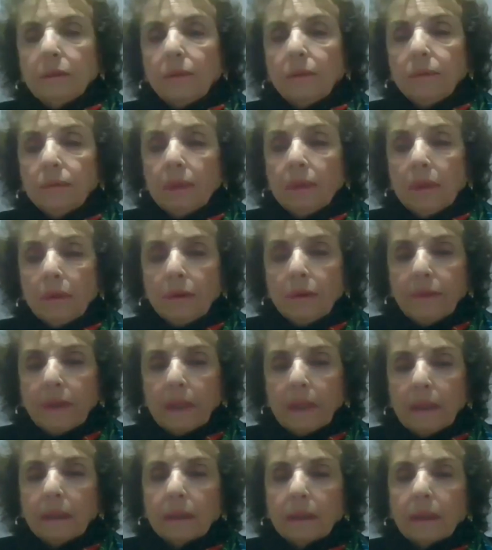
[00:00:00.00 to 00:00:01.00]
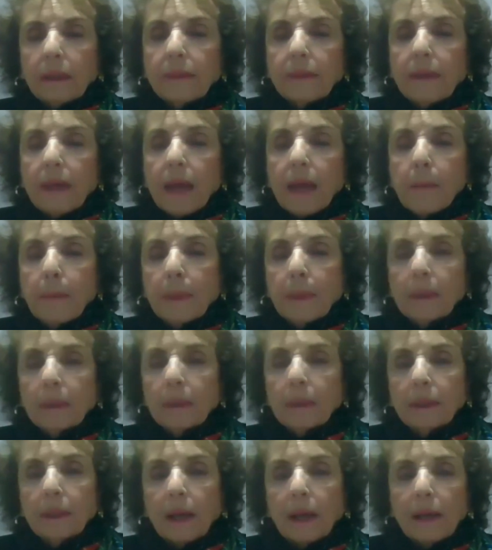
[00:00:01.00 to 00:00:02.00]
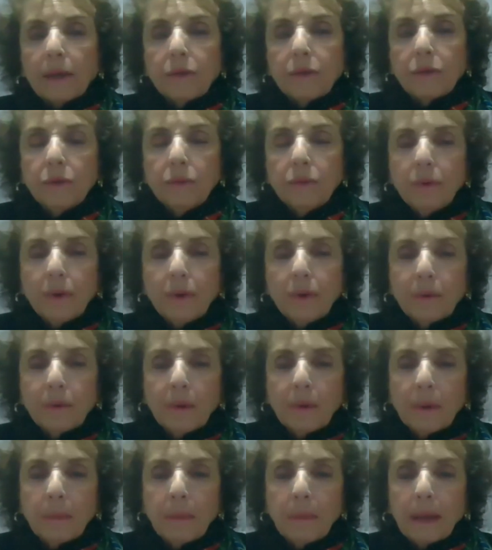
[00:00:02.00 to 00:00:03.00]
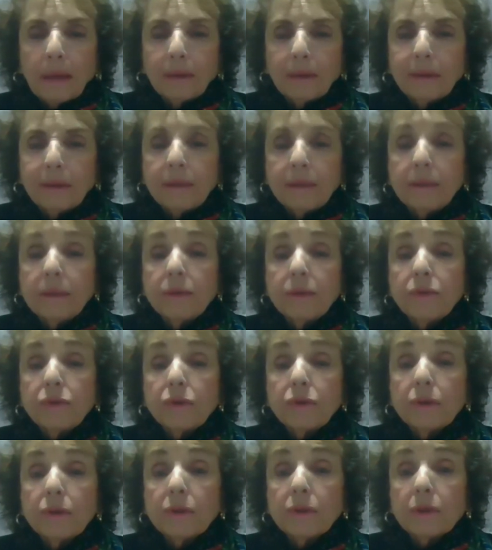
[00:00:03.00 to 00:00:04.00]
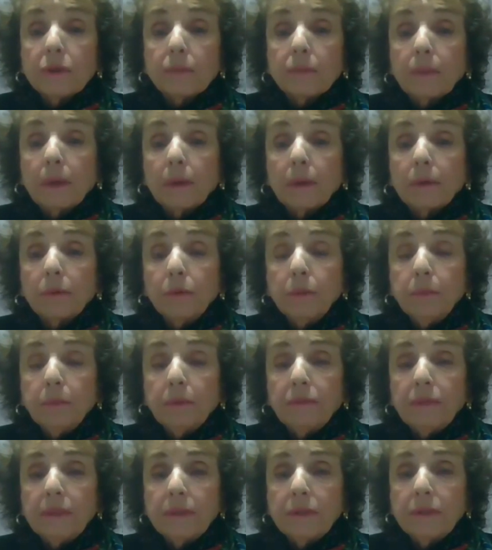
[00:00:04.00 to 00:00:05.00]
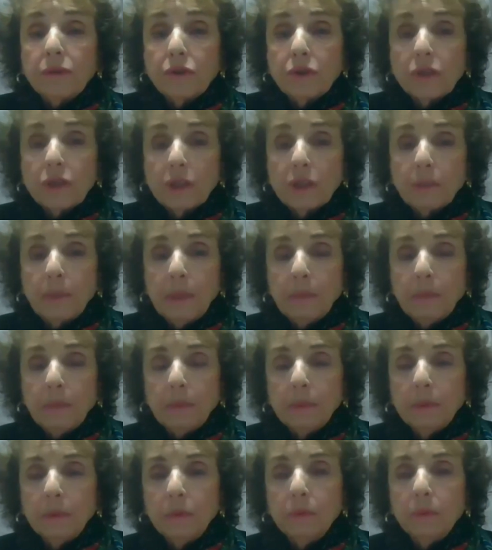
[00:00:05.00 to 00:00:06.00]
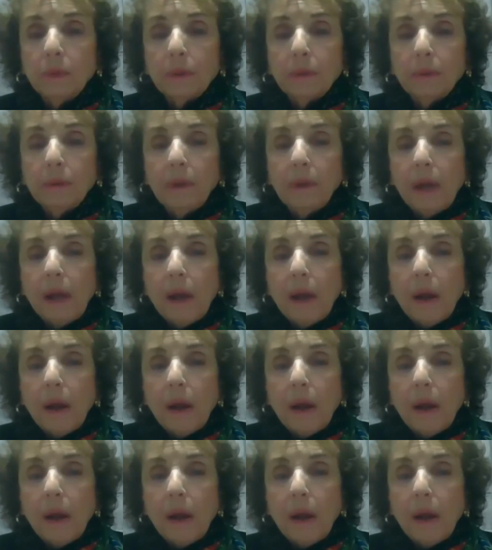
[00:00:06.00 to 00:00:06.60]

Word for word: don't know of anything like that, but I do know about an indigenous, a group of indigenous people who were